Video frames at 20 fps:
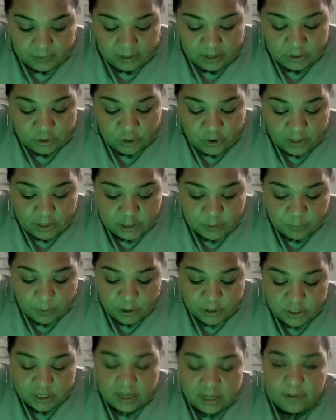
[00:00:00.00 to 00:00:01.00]
You know,
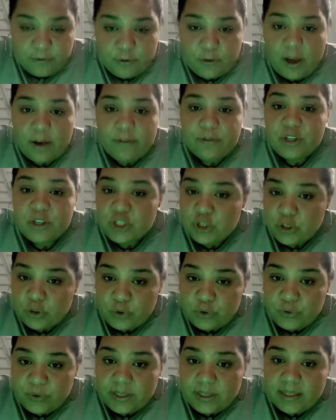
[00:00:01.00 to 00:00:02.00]
especially if you have
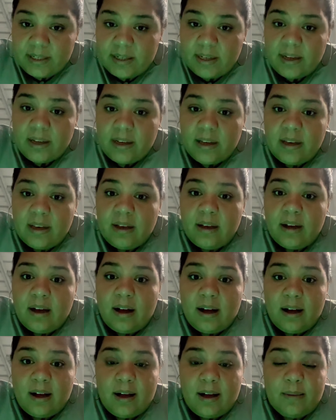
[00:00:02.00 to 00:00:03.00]
children,
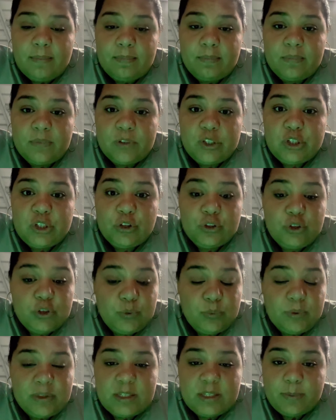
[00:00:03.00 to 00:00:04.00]
children
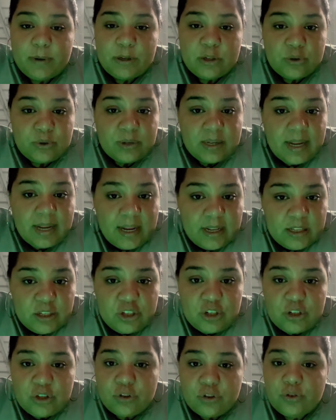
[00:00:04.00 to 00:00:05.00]
with special needs,
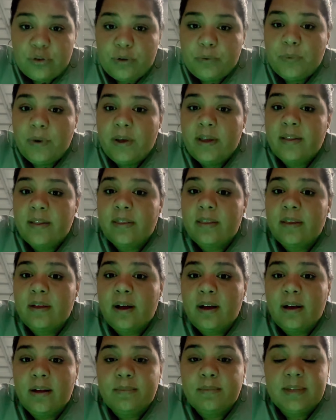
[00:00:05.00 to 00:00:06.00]
children with
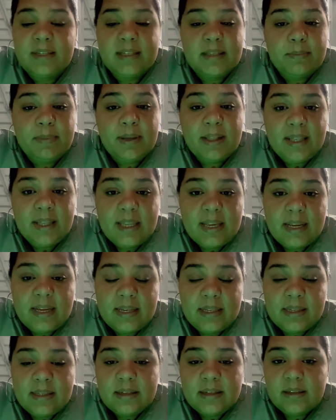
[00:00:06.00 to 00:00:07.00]
disabilities,